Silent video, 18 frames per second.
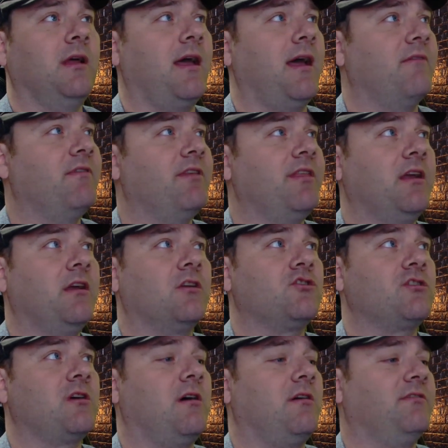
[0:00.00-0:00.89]
Everything
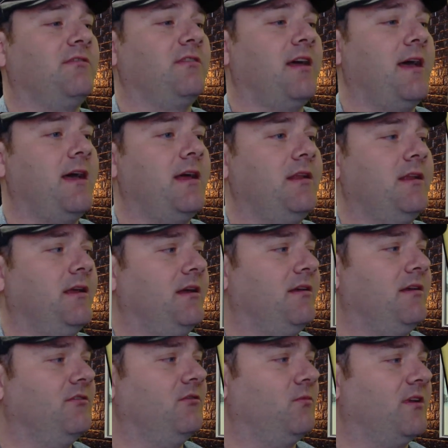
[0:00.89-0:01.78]
Kaushal said
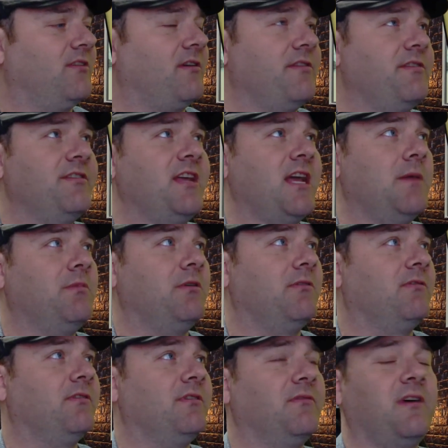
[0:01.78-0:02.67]
is what's on the table
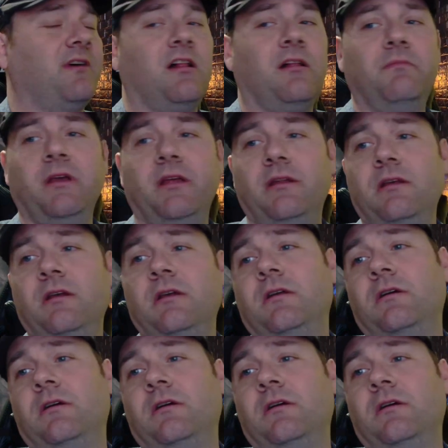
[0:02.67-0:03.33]
for development.